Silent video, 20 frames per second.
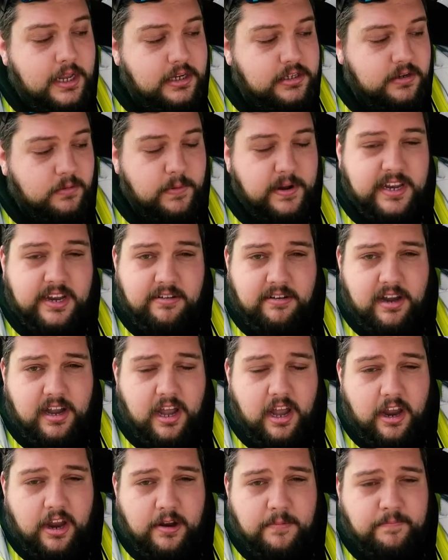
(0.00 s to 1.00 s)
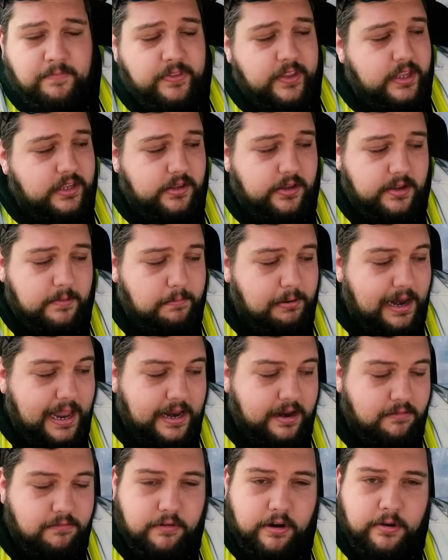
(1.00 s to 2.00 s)
So when you're at home, you can
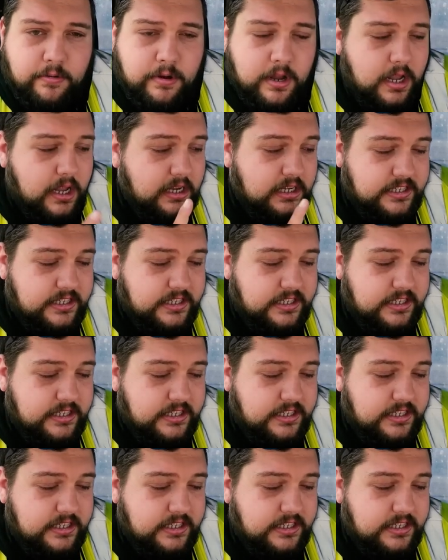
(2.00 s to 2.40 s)
plan a route,